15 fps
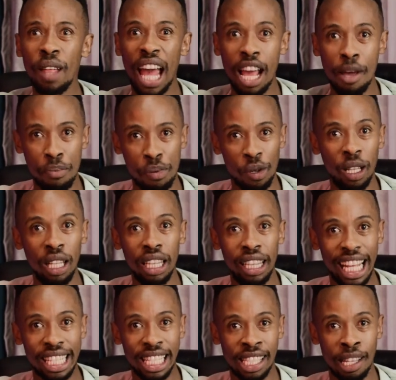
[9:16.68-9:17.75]
April,
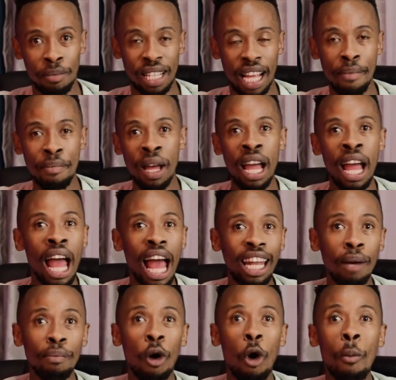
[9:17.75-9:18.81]
later sometime.
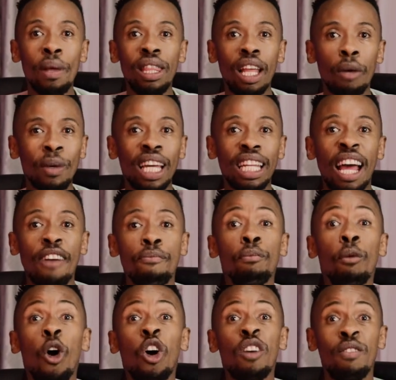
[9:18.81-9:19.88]
And I'm hoping that we can have
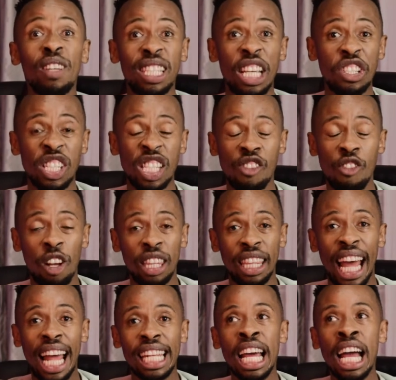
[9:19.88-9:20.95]
more conversations around
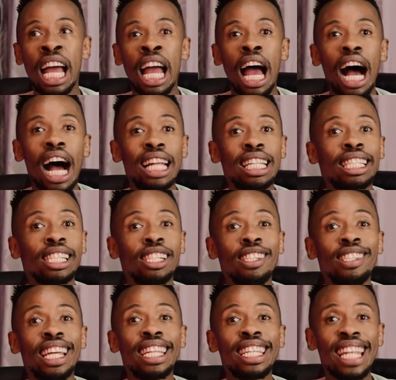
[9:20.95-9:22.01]
that.
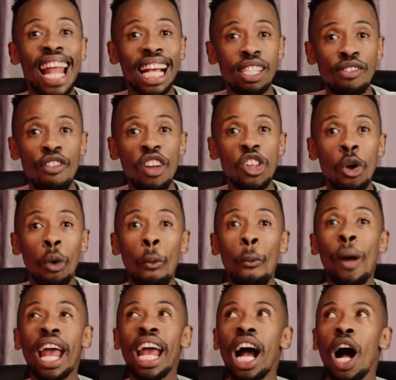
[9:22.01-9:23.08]
Until the next video,
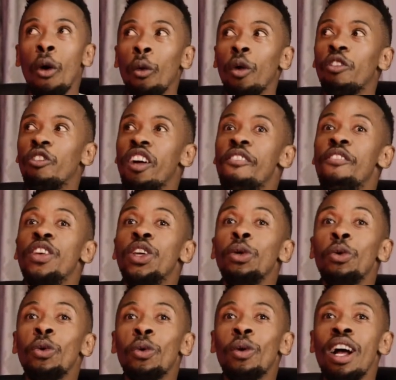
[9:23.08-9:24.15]
where I will
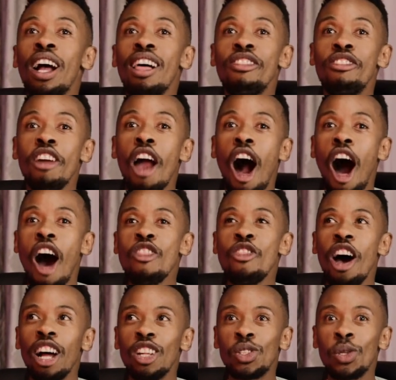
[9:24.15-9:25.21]
review the
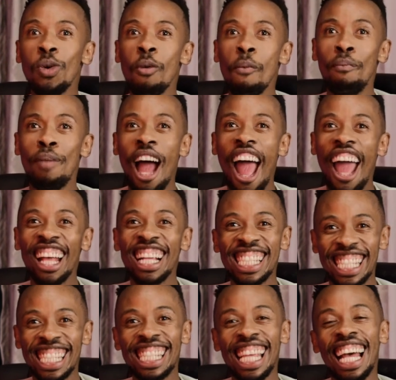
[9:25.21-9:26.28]
other two
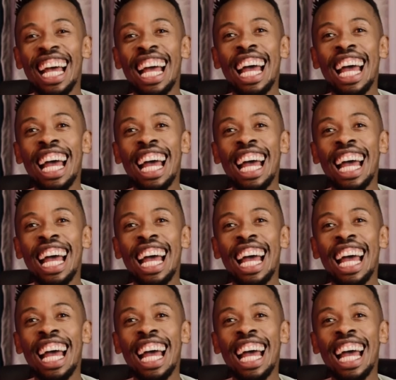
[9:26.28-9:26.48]
banks.